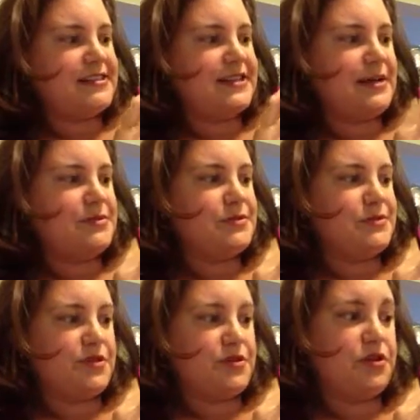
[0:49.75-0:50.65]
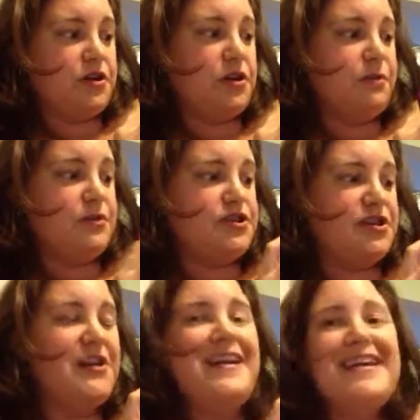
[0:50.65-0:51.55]
It comes with a cuticle
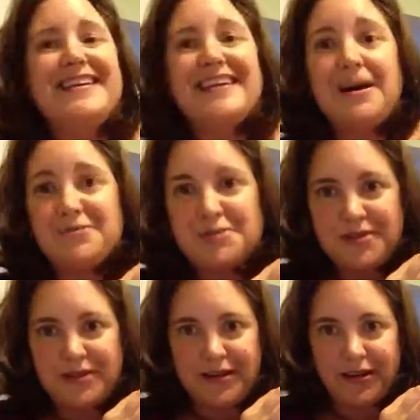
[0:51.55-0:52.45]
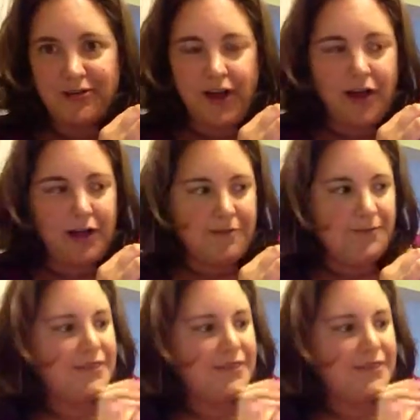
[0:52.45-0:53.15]
pusher. It comes with a nail file.